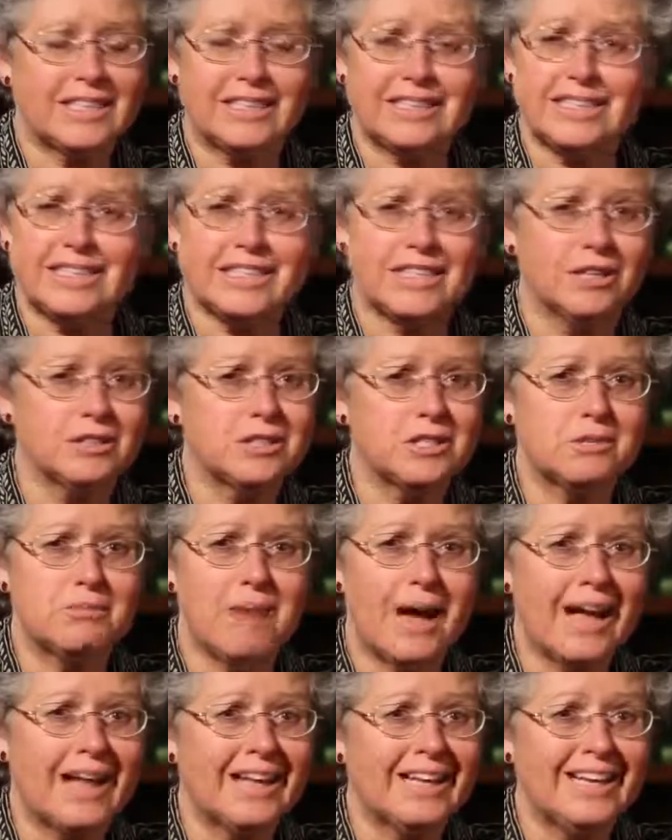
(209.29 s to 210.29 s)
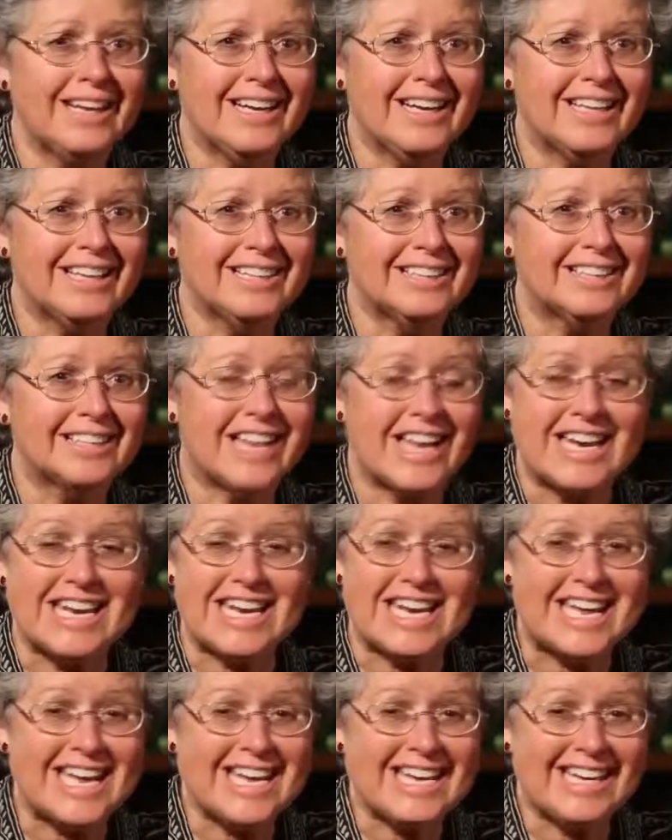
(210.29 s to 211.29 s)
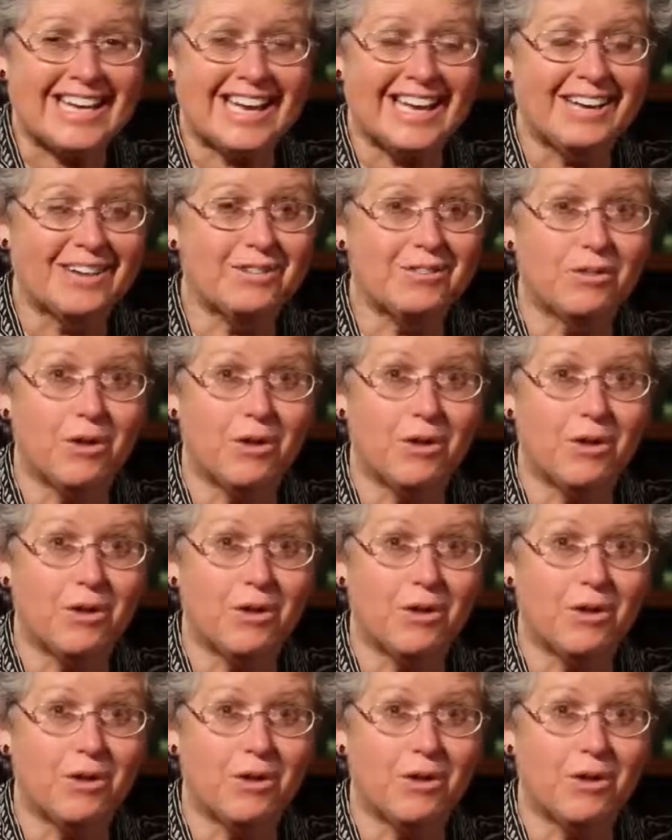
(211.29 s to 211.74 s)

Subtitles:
still smiling, and can eat and